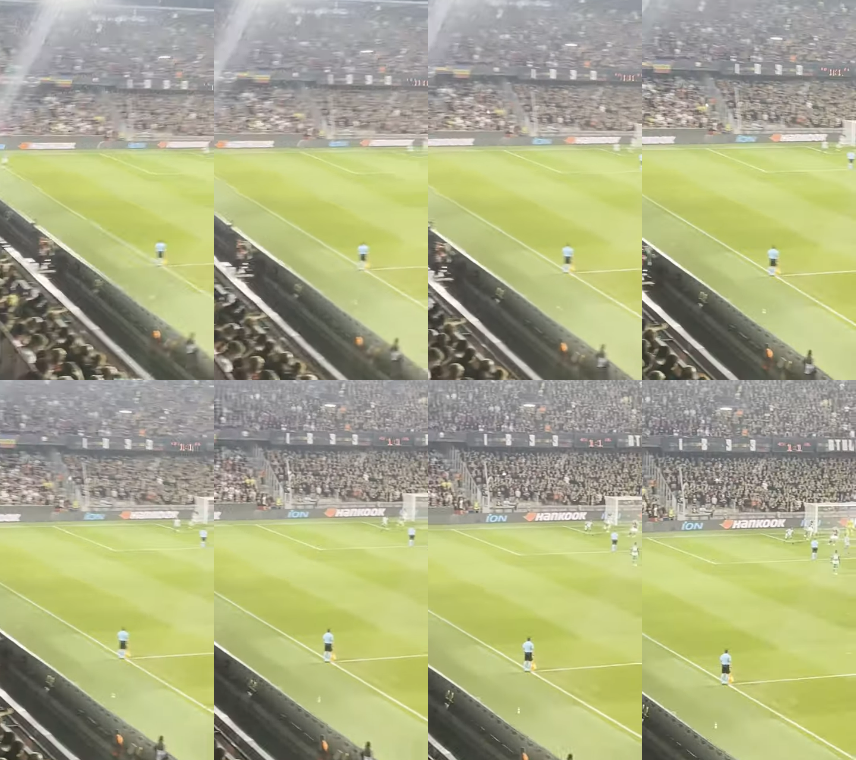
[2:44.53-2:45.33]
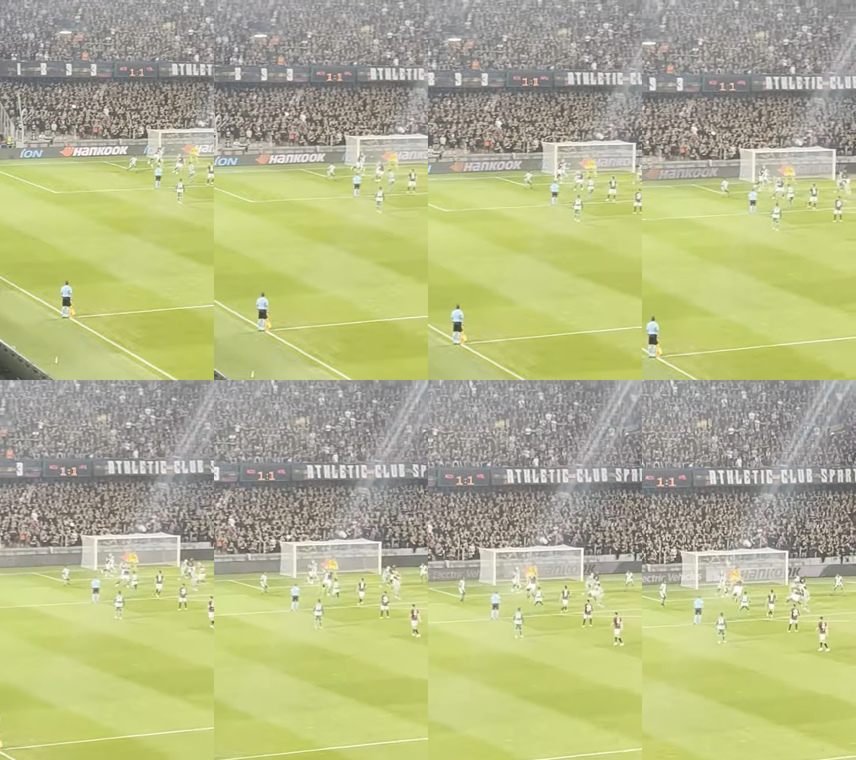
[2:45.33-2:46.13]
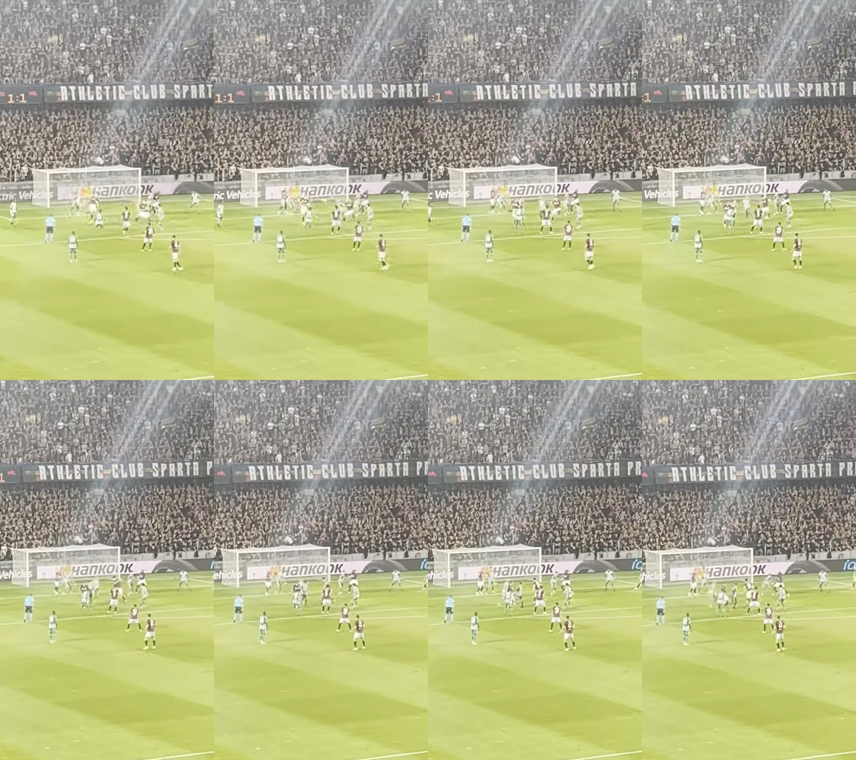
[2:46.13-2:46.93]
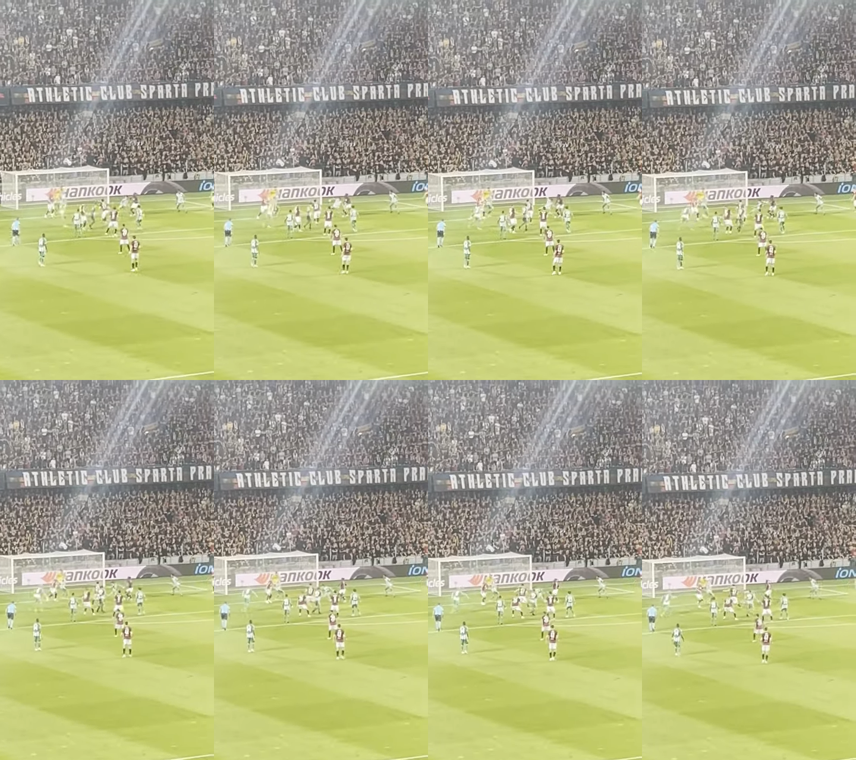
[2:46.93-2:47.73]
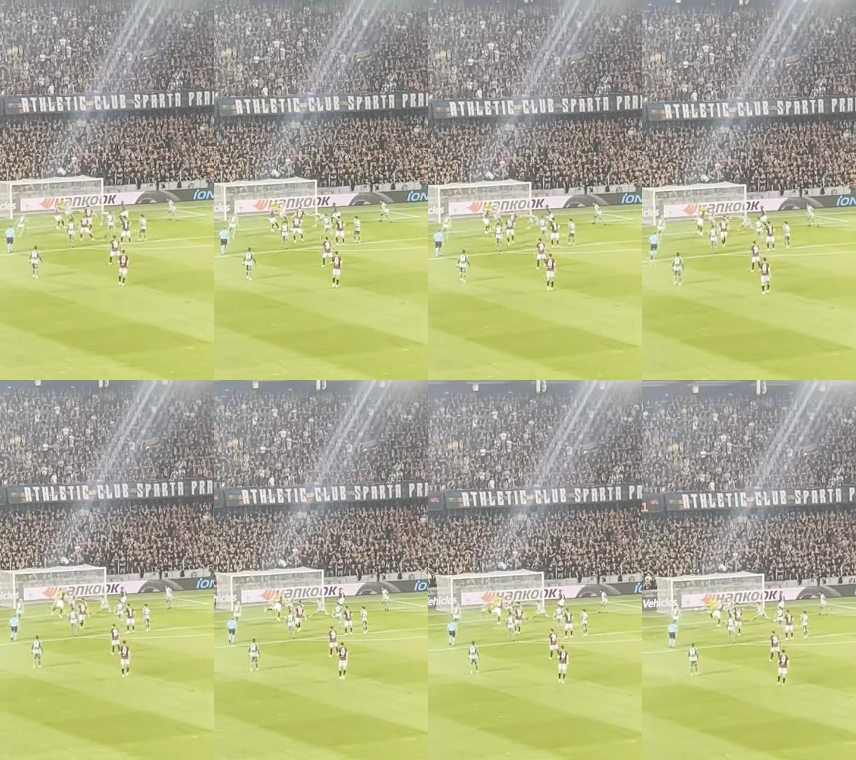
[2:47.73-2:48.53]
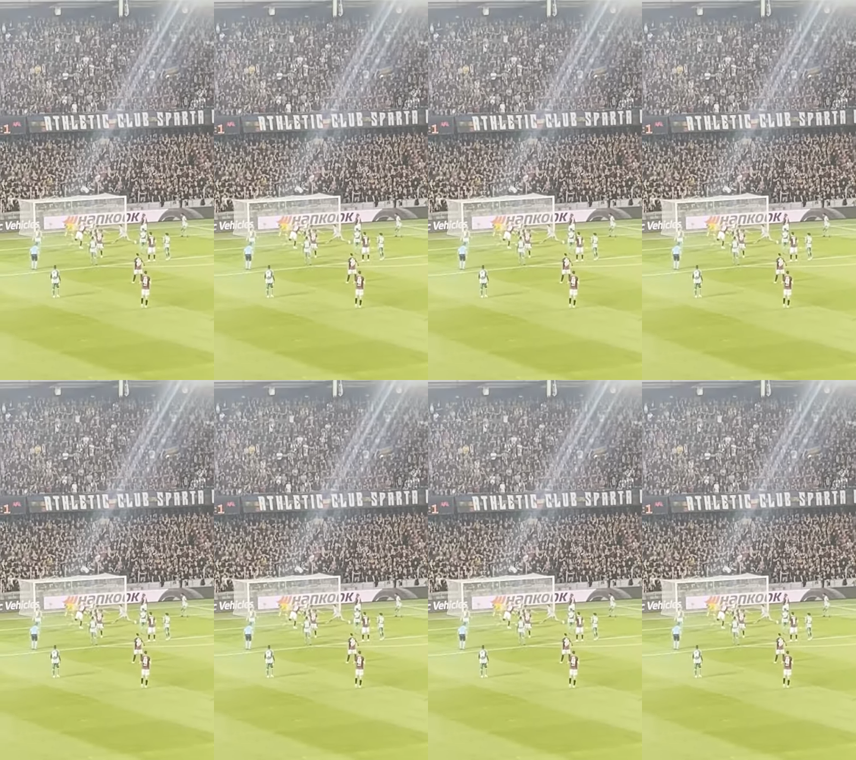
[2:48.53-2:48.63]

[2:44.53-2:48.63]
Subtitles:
(no speaker visible)